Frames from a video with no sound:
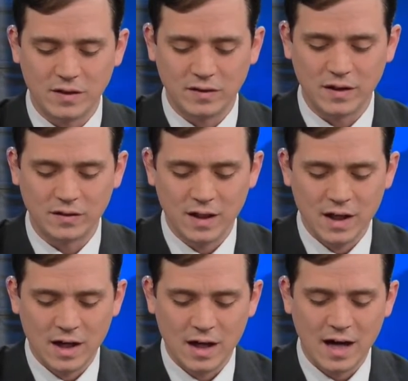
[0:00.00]
And he says,
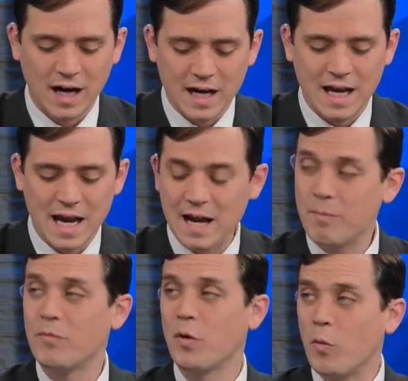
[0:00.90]
uh, I
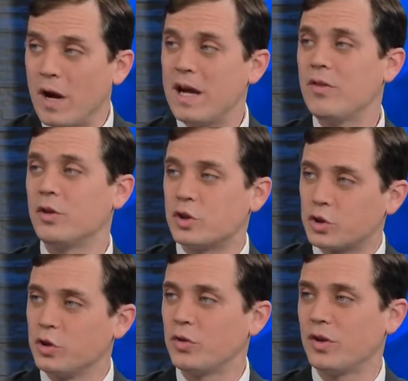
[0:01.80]
am the way, the
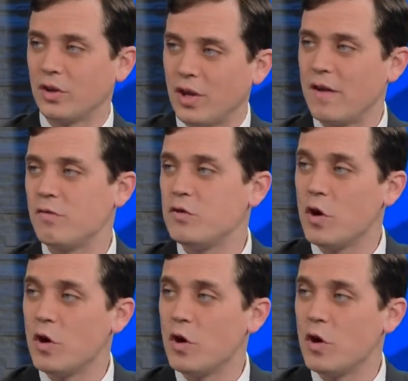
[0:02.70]
truth, and the life.